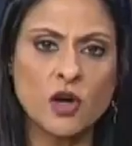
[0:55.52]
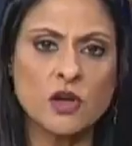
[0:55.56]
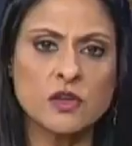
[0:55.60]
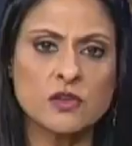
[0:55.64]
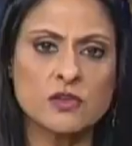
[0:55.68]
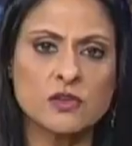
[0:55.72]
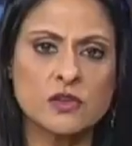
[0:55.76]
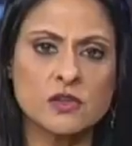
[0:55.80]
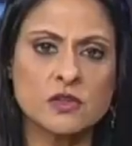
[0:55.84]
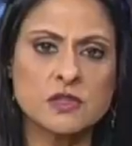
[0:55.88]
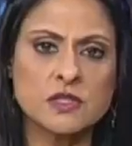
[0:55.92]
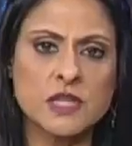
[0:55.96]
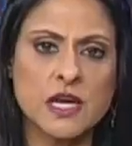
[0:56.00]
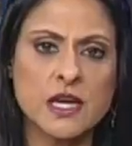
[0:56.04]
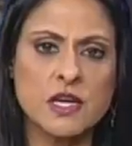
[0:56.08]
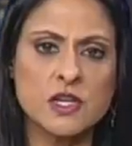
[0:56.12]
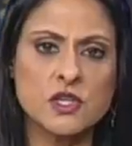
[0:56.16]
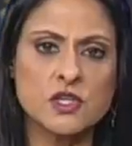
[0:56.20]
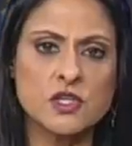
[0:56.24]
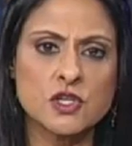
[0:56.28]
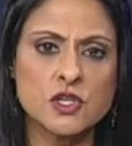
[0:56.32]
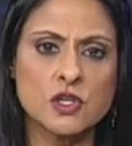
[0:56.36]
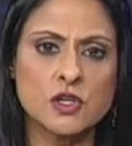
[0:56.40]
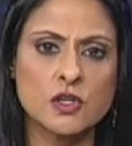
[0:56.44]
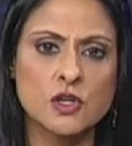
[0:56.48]

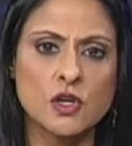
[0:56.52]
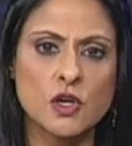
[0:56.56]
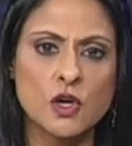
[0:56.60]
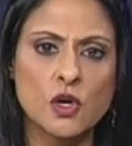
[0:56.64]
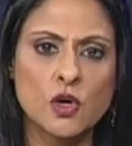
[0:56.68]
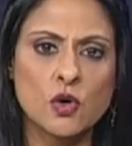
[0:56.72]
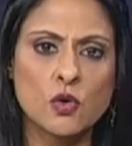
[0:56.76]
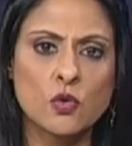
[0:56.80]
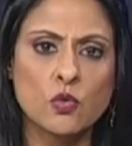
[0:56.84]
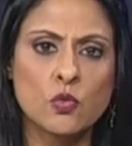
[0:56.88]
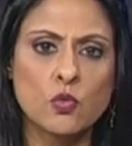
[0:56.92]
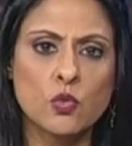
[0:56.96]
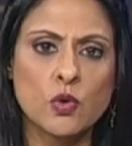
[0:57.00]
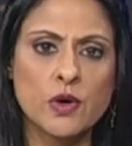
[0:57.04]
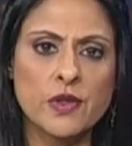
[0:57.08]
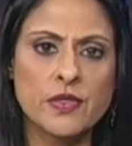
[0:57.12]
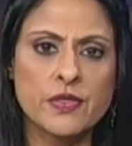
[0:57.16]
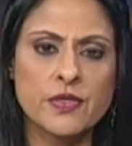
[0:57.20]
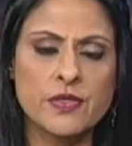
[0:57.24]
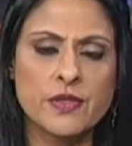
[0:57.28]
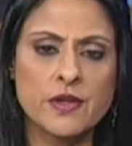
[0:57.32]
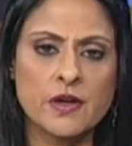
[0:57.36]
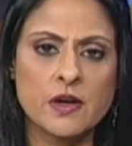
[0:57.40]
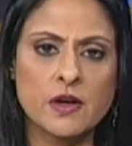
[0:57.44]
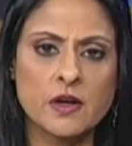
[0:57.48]
consultation
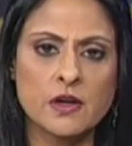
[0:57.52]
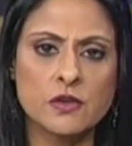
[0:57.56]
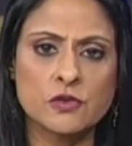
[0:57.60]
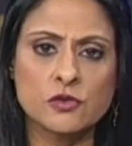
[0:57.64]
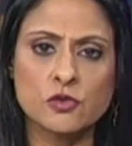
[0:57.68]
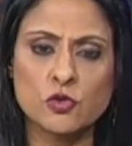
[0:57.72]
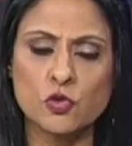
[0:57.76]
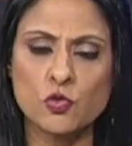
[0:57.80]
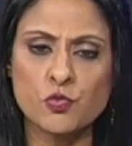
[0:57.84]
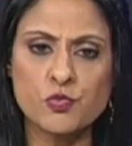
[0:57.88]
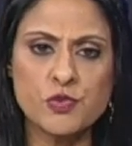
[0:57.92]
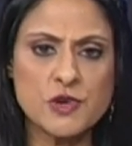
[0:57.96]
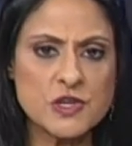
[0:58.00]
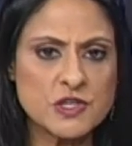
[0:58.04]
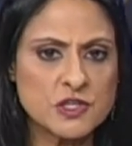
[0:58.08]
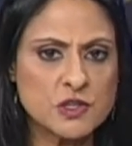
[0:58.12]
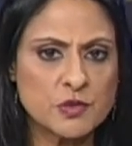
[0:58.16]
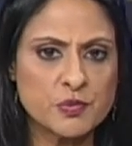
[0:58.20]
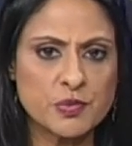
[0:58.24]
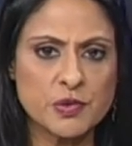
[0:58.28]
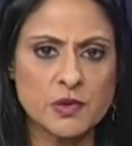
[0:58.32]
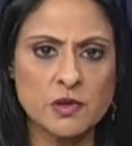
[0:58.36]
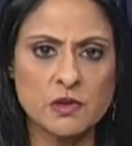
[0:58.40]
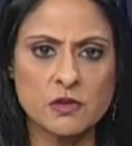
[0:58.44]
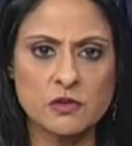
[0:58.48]
with the uh, school
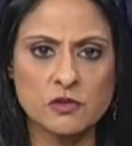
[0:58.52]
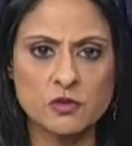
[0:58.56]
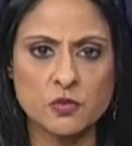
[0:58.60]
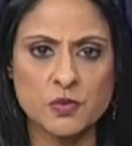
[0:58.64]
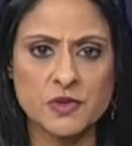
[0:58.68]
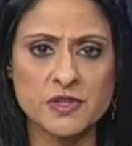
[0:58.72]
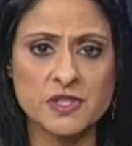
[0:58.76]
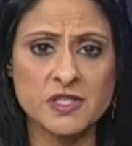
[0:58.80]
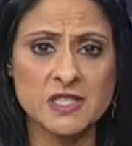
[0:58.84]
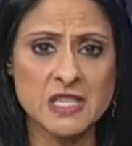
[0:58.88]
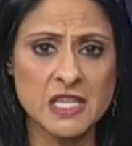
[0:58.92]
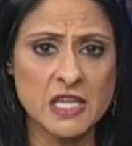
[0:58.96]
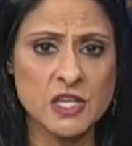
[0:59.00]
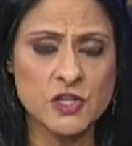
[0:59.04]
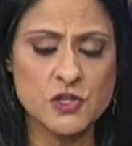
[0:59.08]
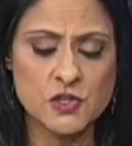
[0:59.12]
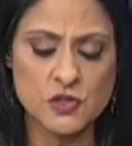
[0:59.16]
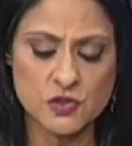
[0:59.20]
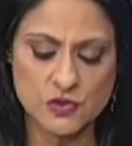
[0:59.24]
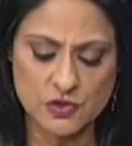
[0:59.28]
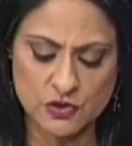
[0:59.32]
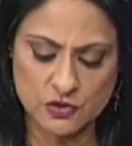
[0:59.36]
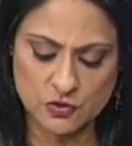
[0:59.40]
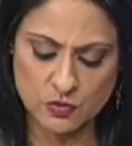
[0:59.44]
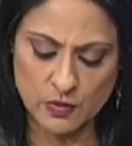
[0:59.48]
principals, with
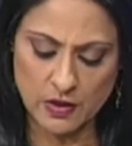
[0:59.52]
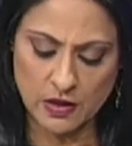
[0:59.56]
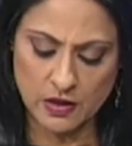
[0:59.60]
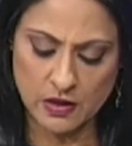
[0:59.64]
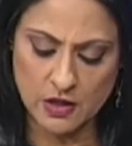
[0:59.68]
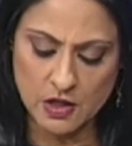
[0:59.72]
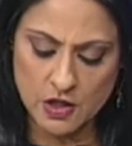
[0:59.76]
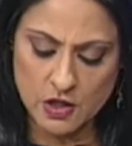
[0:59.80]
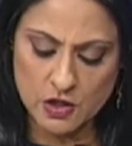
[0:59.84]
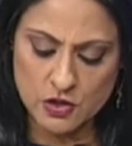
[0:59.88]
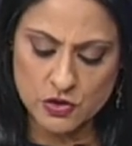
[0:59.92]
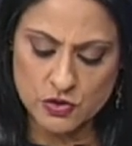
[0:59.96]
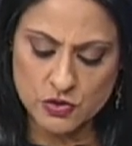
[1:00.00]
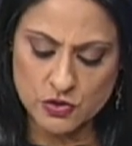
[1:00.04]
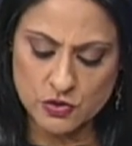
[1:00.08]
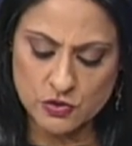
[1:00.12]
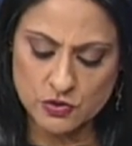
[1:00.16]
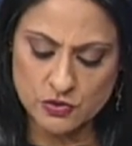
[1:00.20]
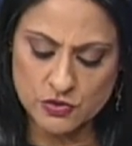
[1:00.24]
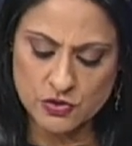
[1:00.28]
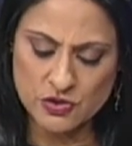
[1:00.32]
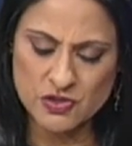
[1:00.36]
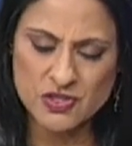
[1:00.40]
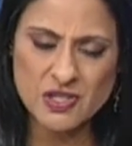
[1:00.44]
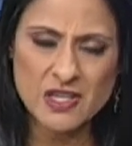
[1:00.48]
teachers as well,
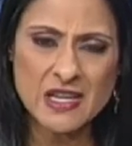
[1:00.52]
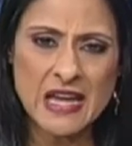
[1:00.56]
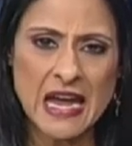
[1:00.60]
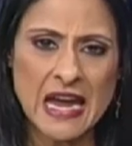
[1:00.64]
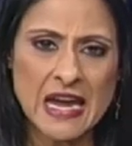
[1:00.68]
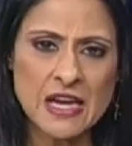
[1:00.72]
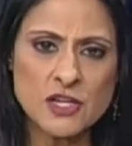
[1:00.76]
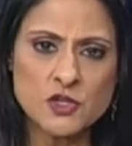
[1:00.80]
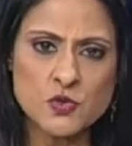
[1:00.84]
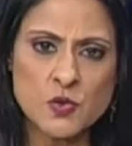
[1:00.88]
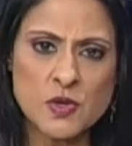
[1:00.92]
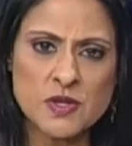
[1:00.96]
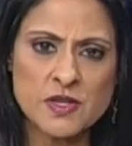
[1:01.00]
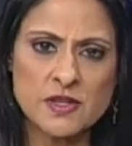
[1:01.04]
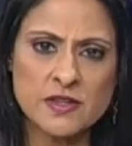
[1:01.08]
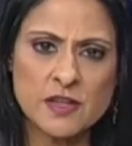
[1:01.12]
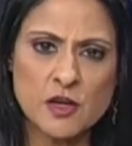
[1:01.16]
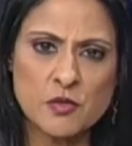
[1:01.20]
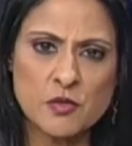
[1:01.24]
to, to, to gauge whether